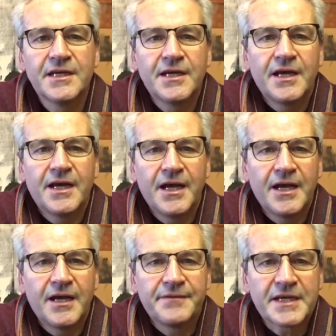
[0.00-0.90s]

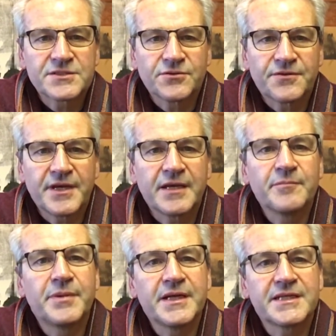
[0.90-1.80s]
and that sort of thing,
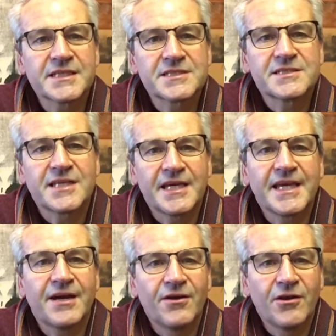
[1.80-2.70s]
but it doesn't take
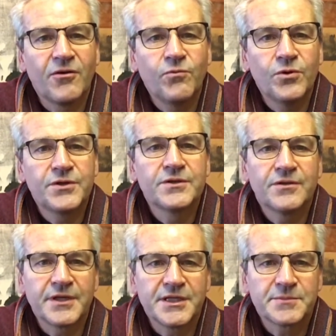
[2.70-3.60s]
out a lot of wood
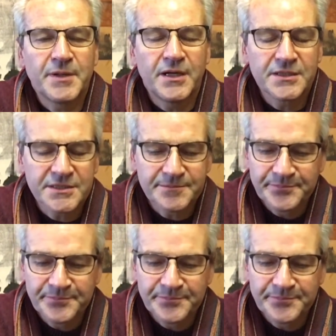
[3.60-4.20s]
on each pass.